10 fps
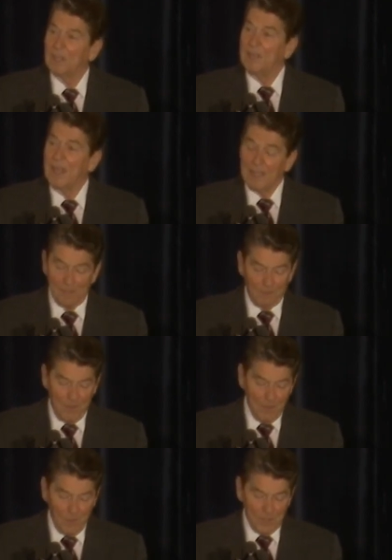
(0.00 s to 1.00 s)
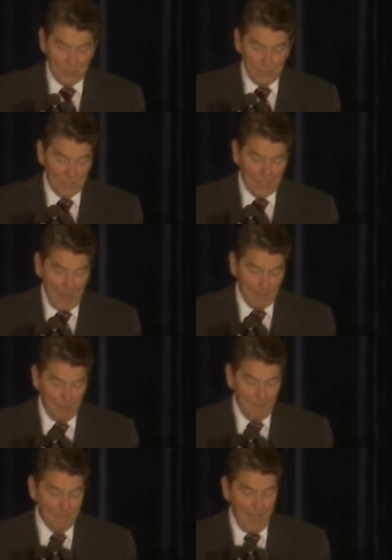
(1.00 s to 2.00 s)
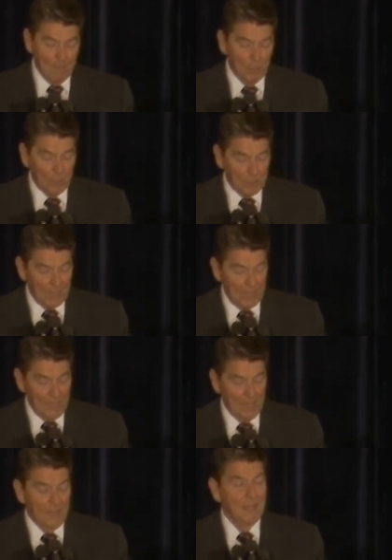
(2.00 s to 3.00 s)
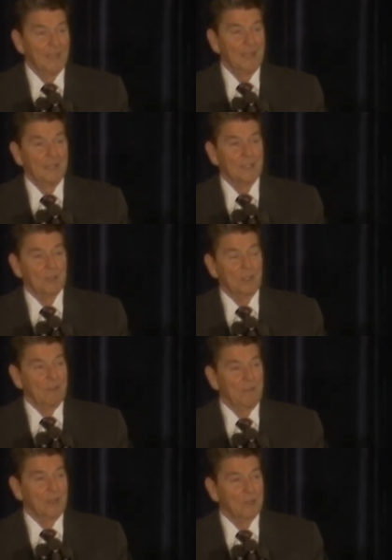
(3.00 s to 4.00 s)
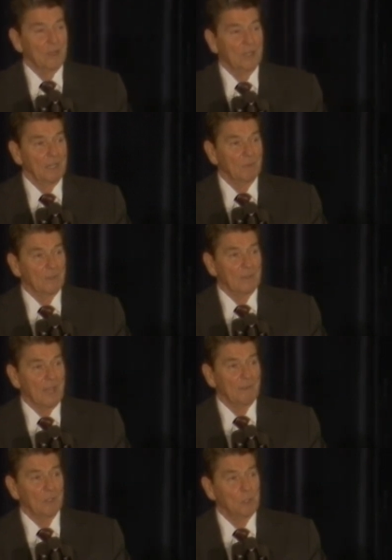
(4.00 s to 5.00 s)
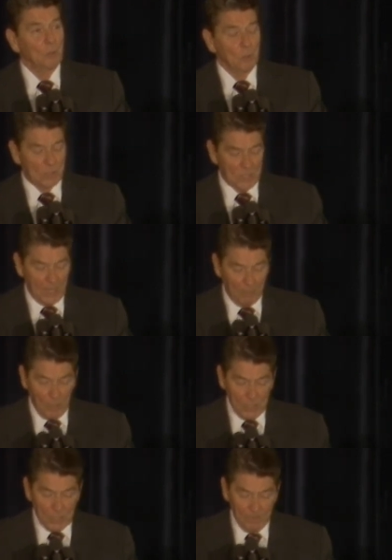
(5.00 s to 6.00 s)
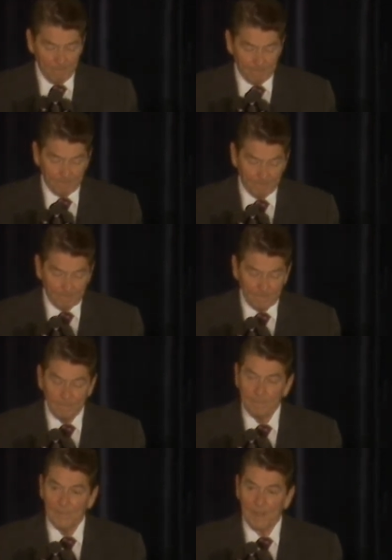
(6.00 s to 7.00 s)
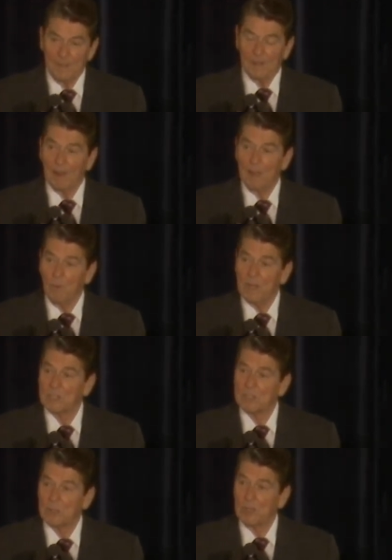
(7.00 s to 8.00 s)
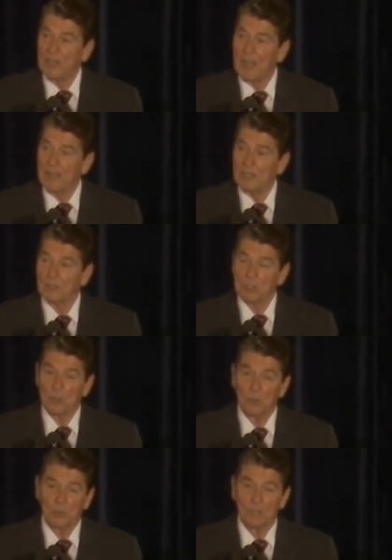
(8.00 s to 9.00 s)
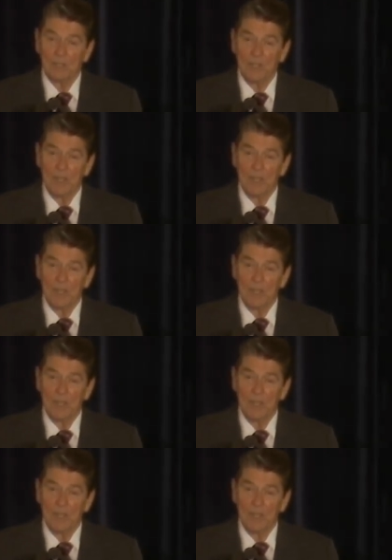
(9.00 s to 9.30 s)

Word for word: the day of the fundraiser just happened to be my birthday, so the event turned into kind of a dual celebration. There I was, 39 years old,